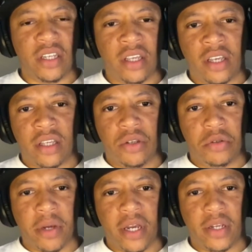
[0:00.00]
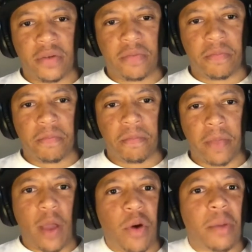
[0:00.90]
You know what I'm talking about?
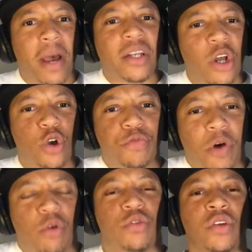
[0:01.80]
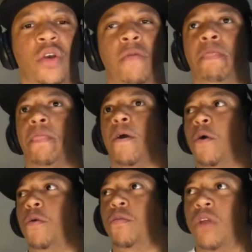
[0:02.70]
Like, what about those folks
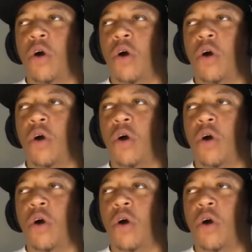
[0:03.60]
who